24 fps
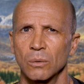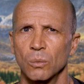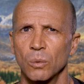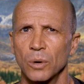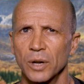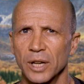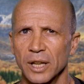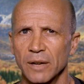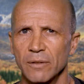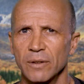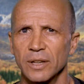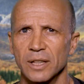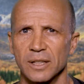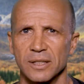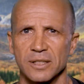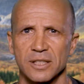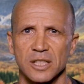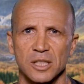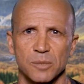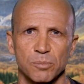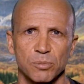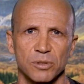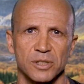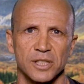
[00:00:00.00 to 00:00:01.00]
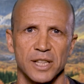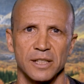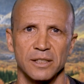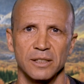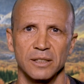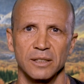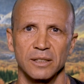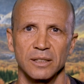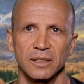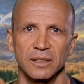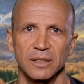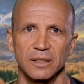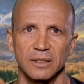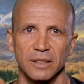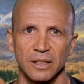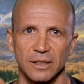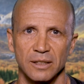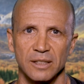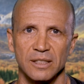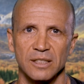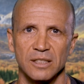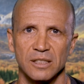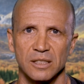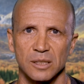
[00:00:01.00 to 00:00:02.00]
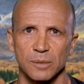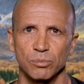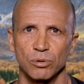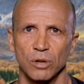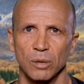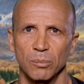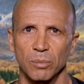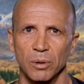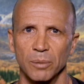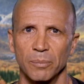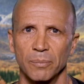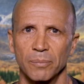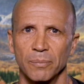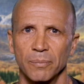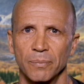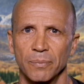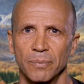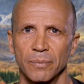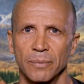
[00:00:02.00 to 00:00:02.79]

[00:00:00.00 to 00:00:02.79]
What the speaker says: What evidence is presented that this is a problem?